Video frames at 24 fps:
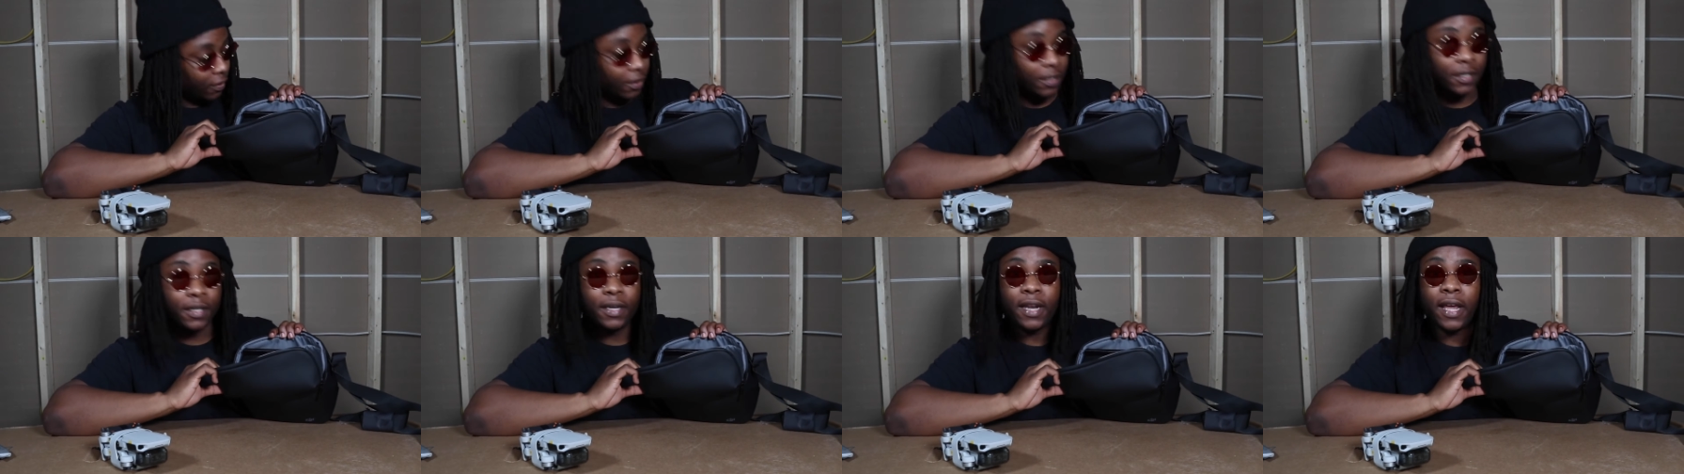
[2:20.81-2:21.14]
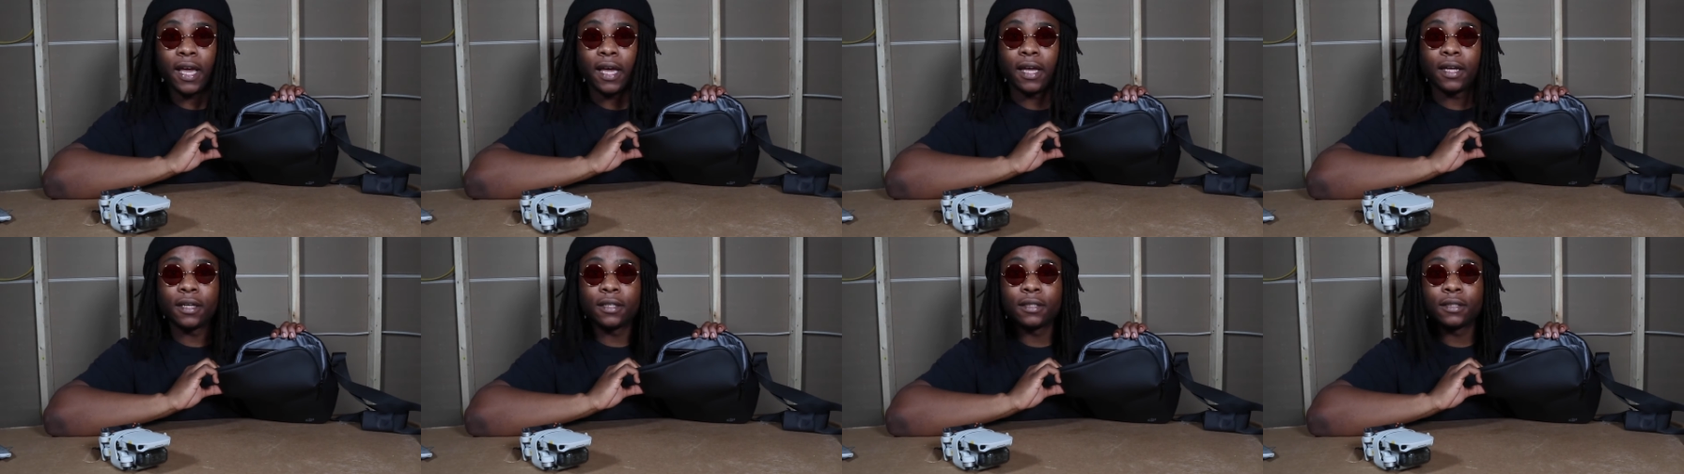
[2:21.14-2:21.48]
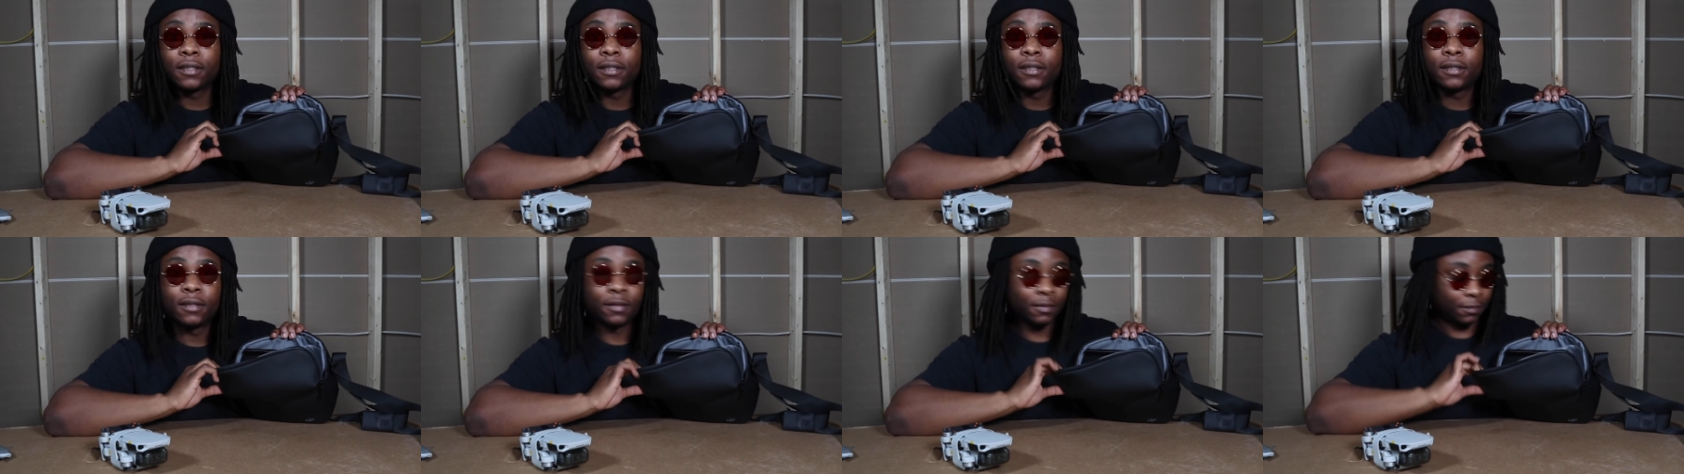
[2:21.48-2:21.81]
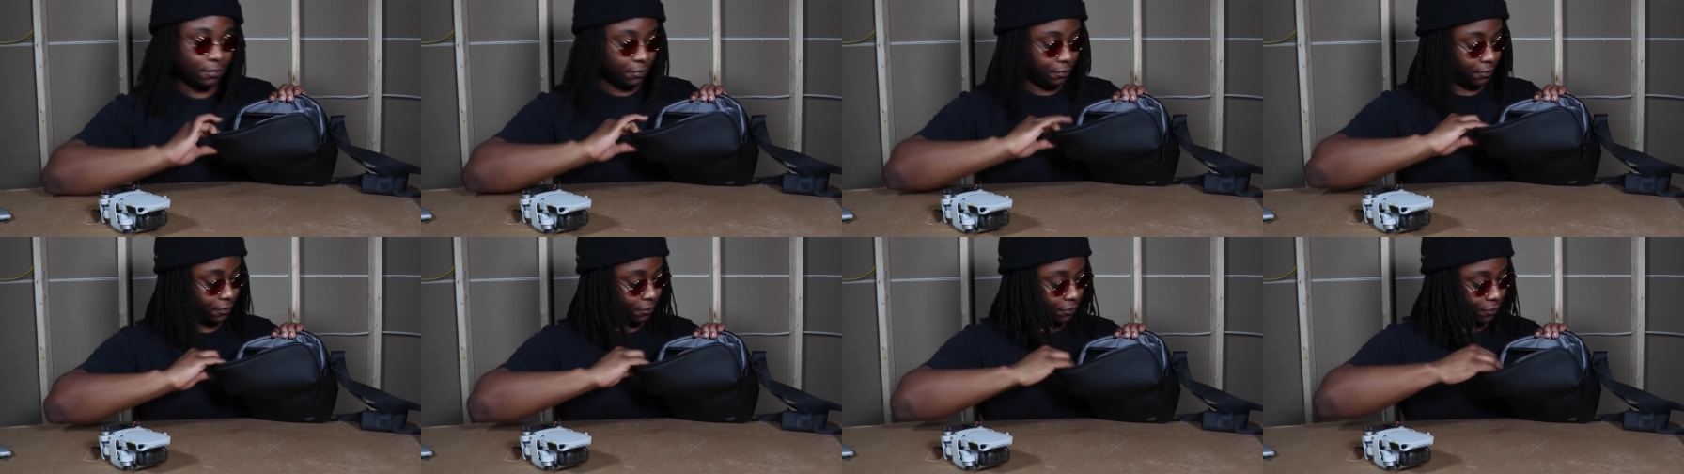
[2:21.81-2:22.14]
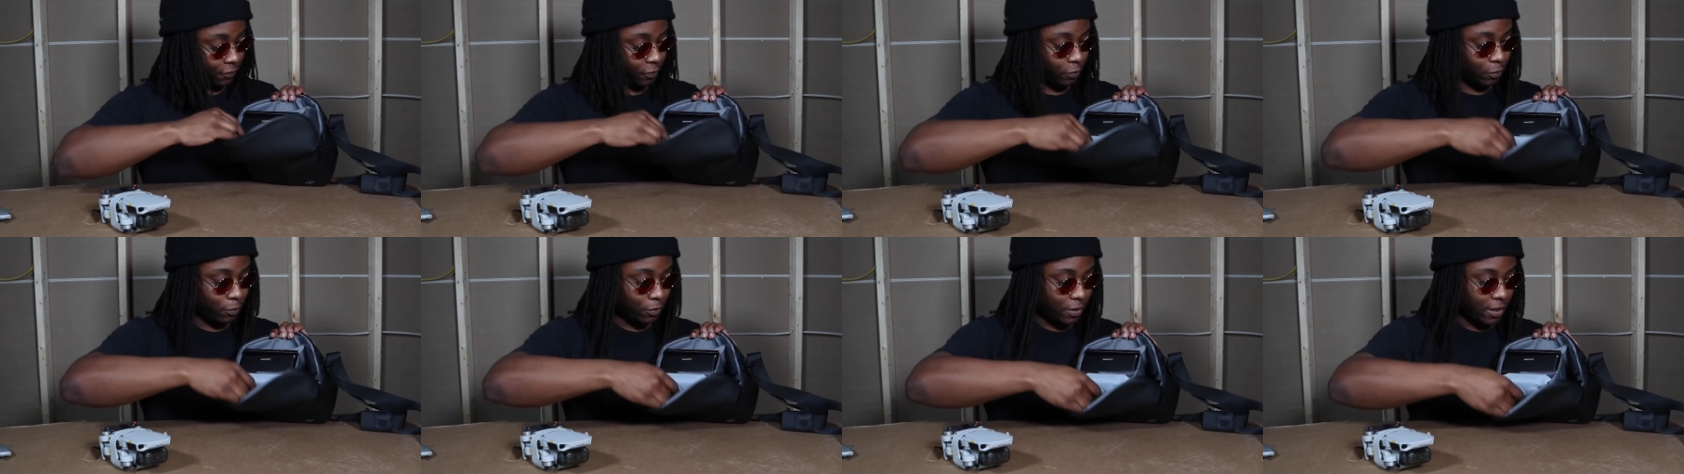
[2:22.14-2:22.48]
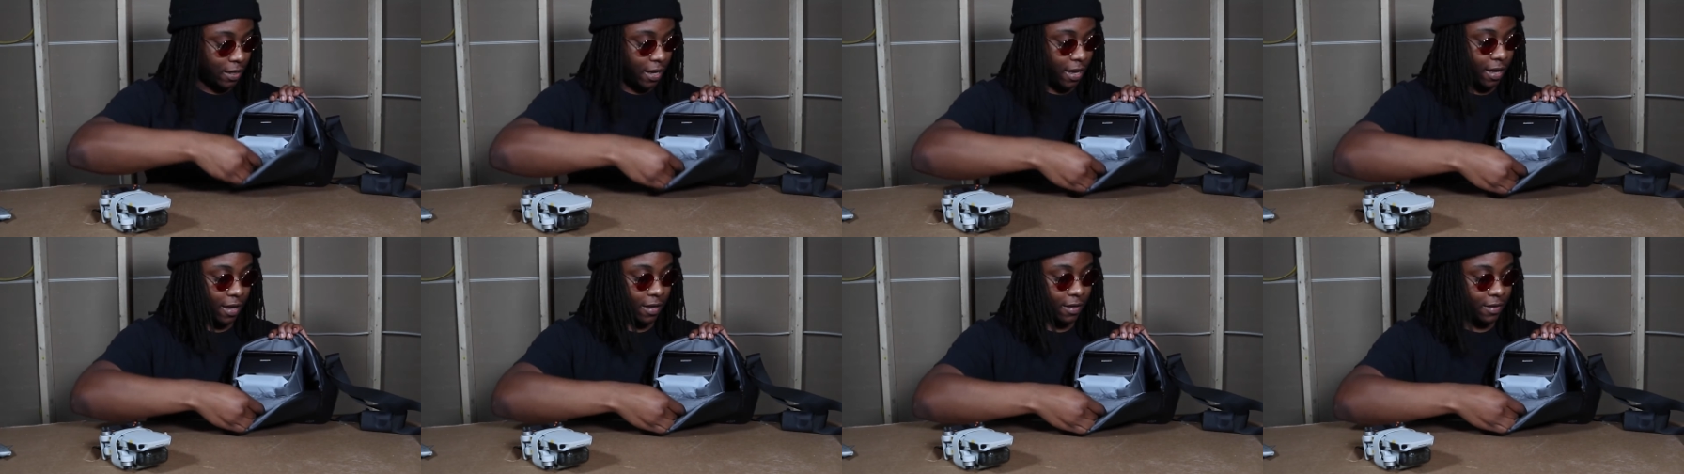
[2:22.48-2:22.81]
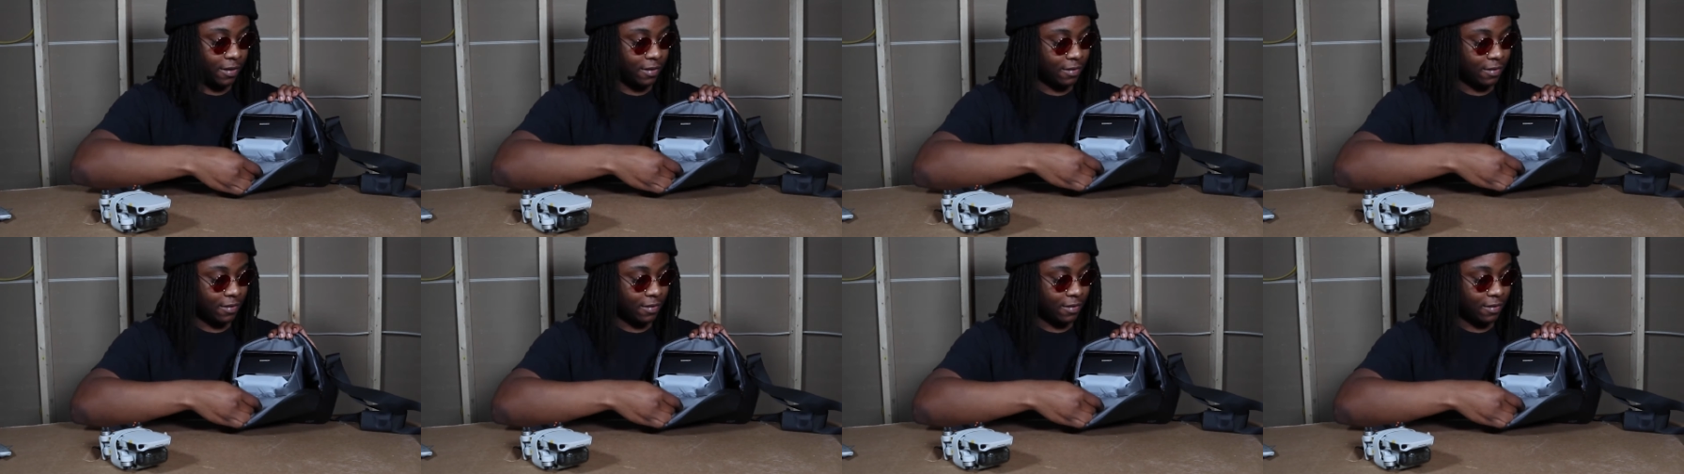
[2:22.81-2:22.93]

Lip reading: Next. What we got?